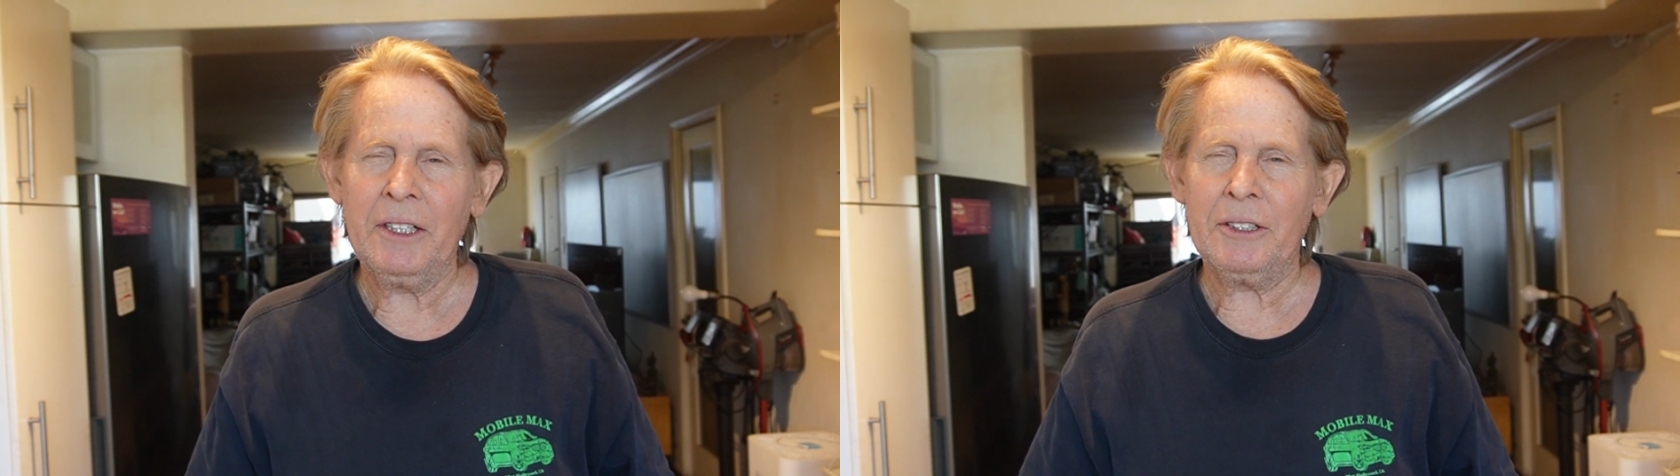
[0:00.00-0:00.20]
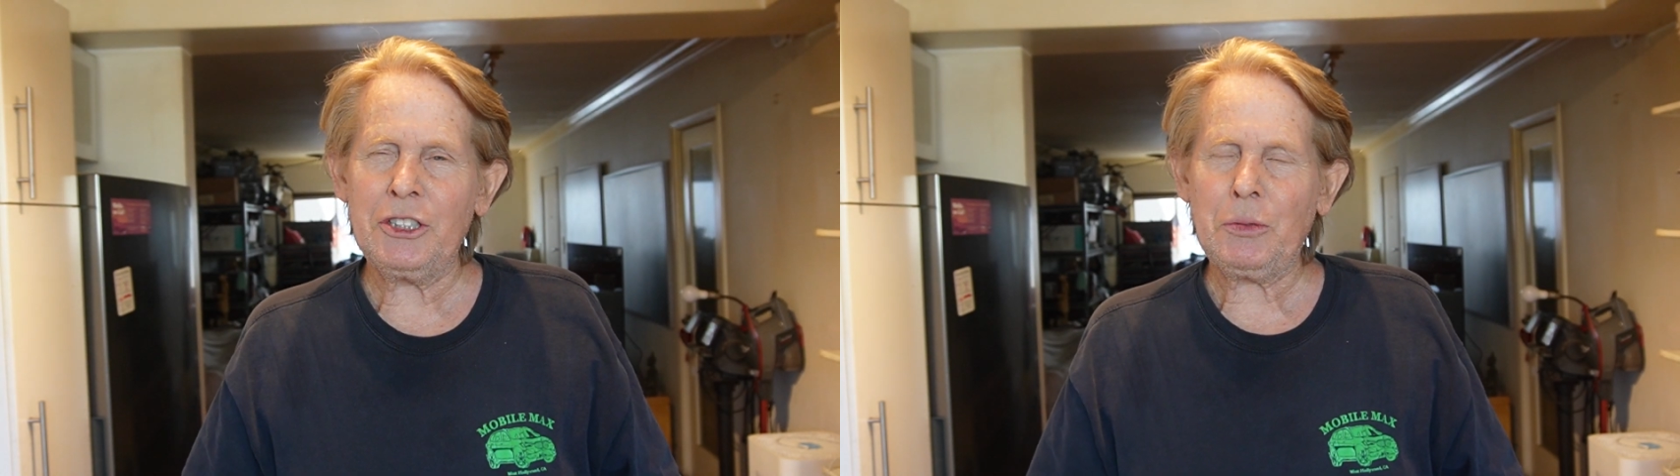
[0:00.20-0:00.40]

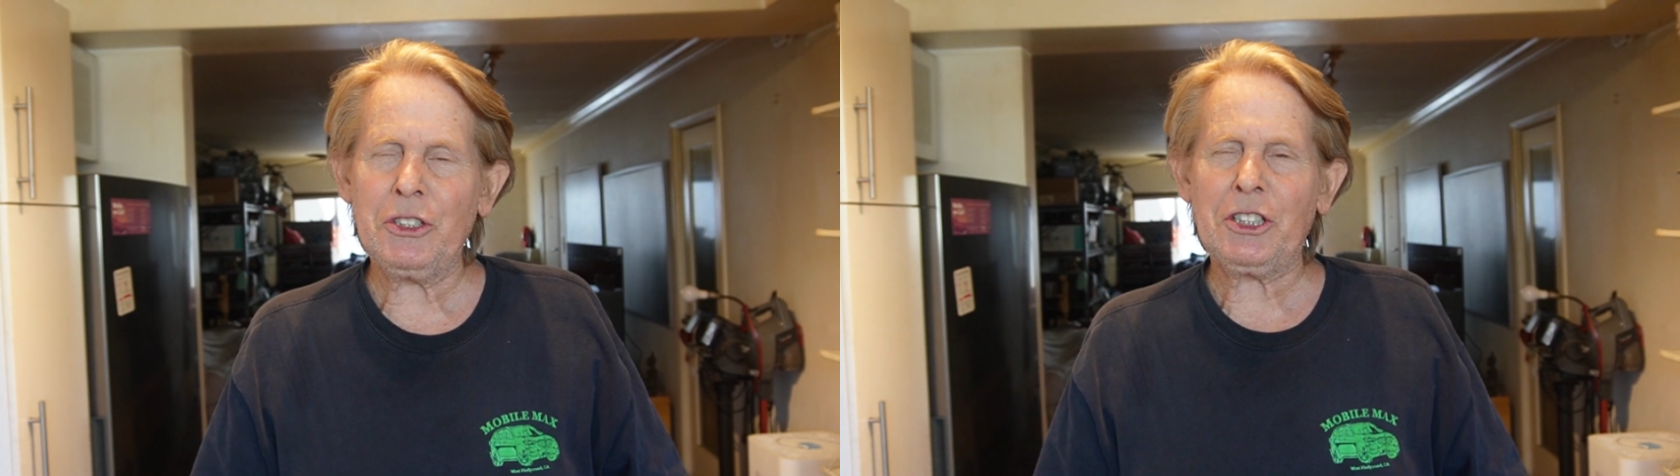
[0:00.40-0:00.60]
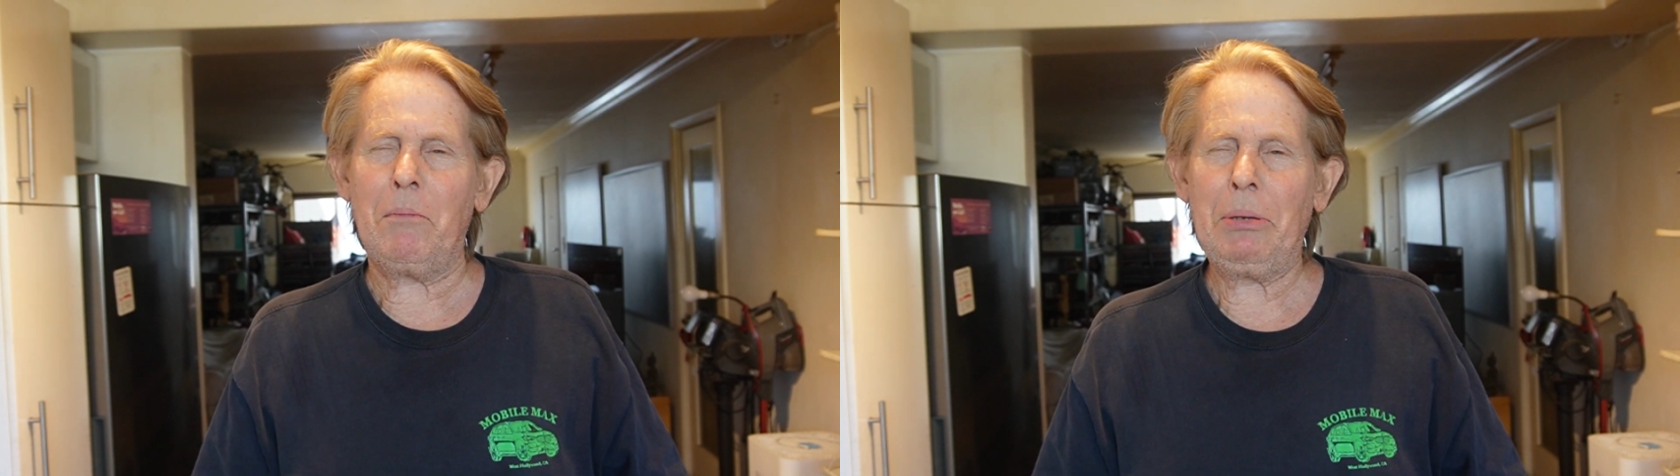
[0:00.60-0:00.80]
This
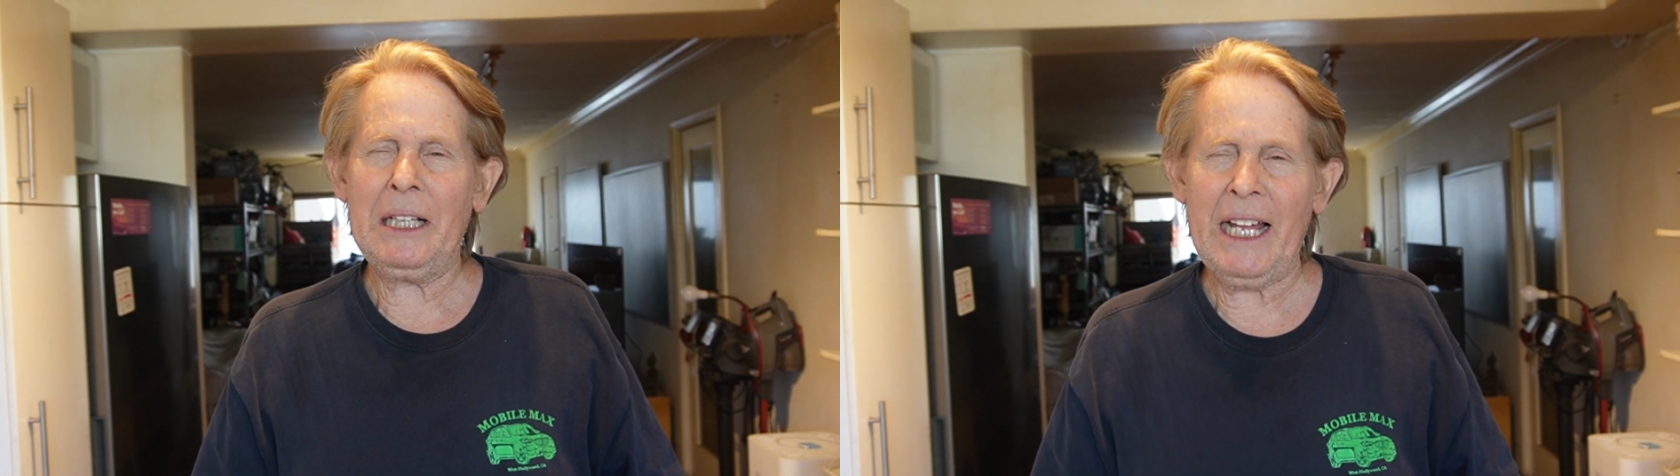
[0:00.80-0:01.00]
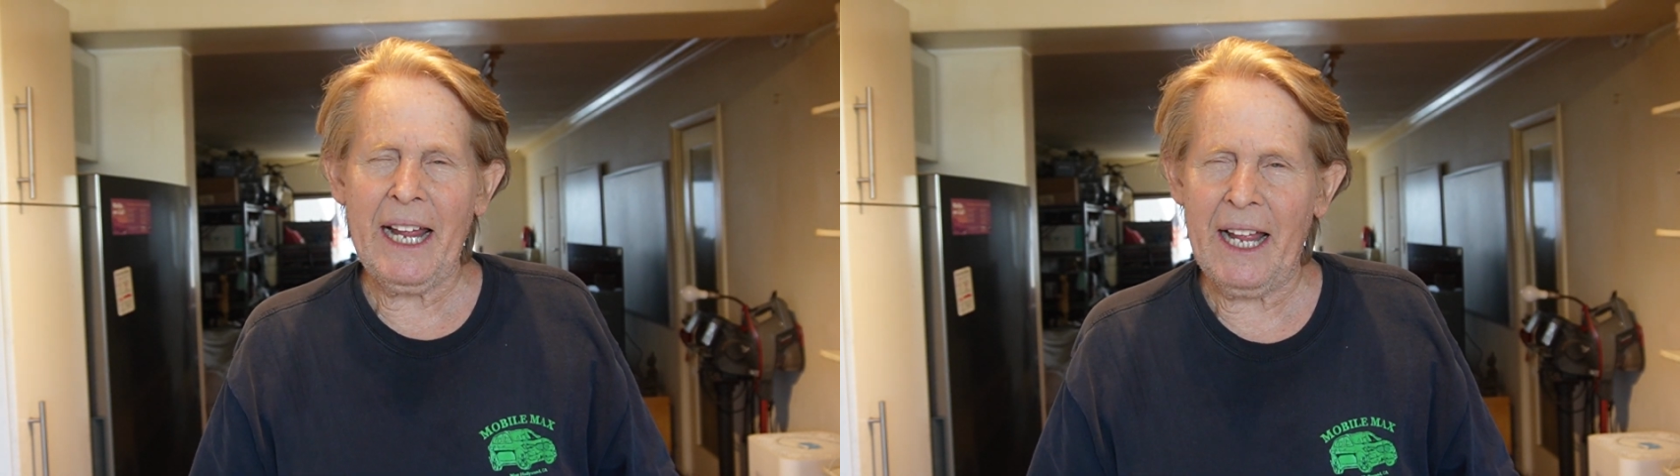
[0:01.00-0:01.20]
was a
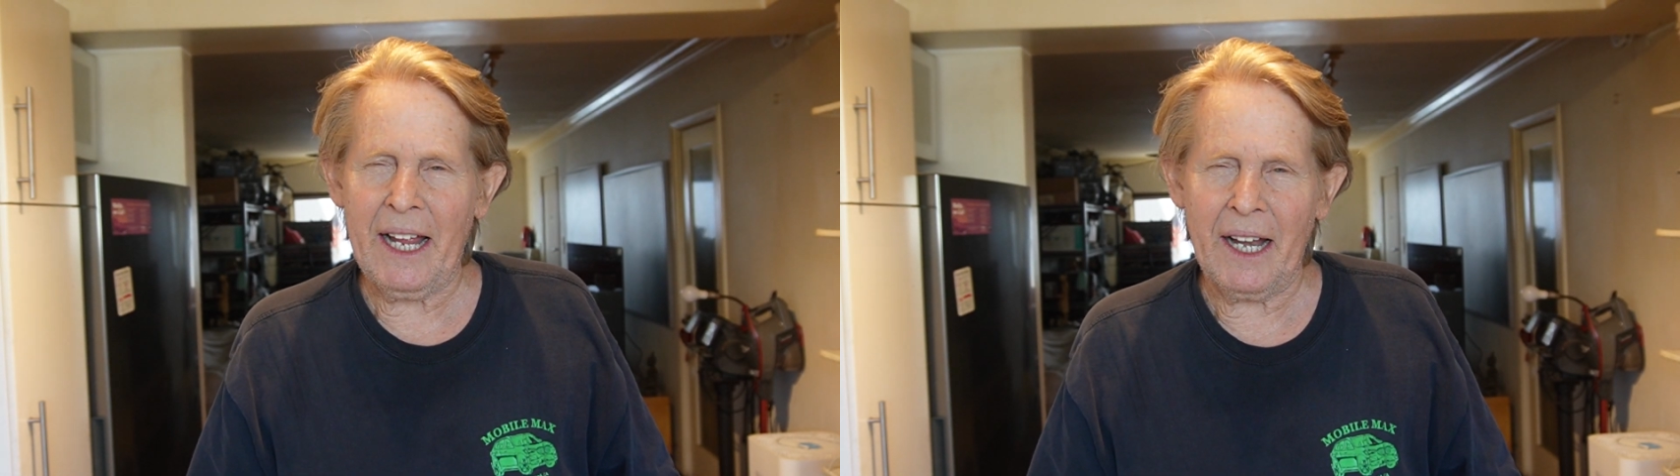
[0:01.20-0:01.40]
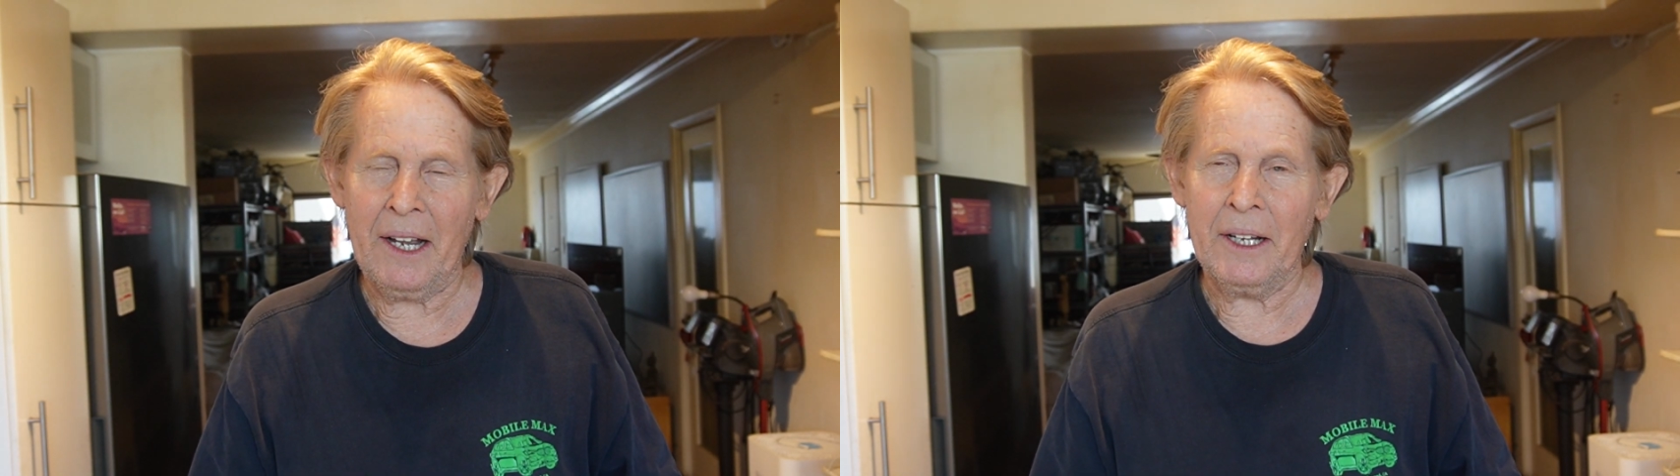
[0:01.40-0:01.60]

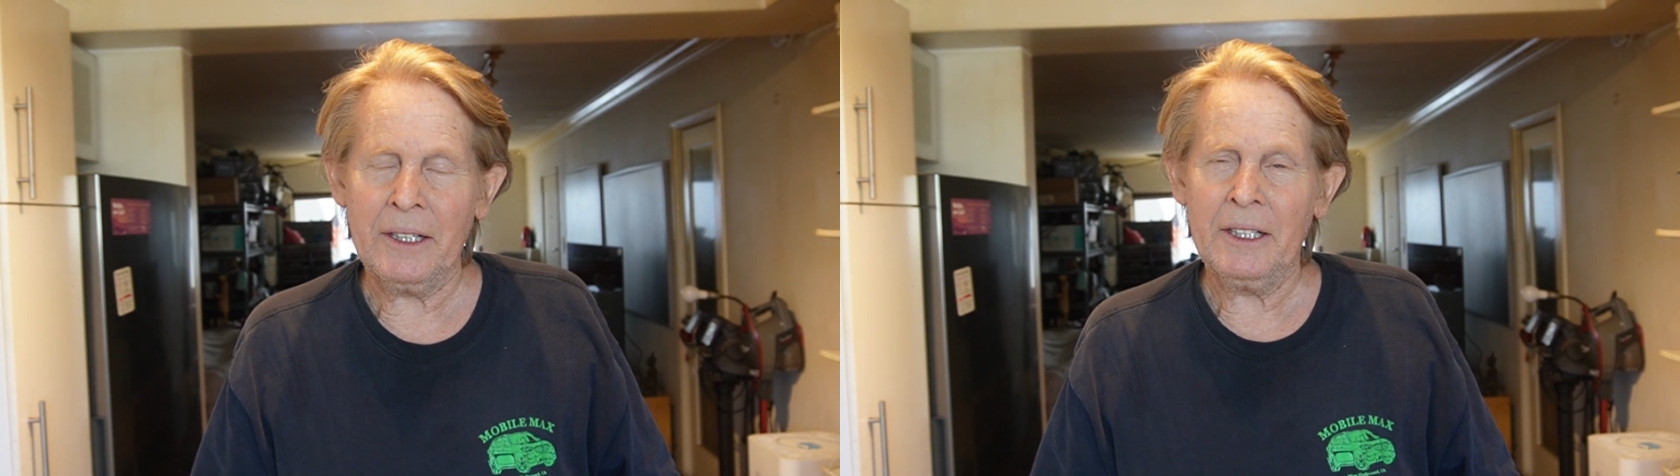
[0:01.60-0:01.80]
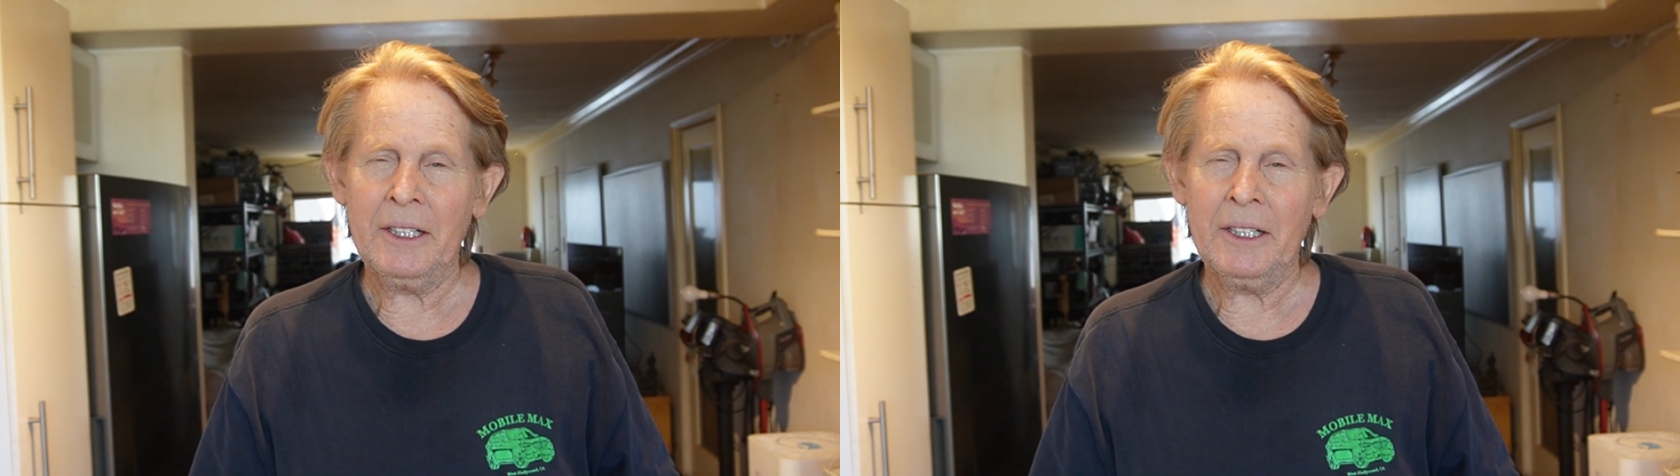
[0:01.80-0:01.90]
plan.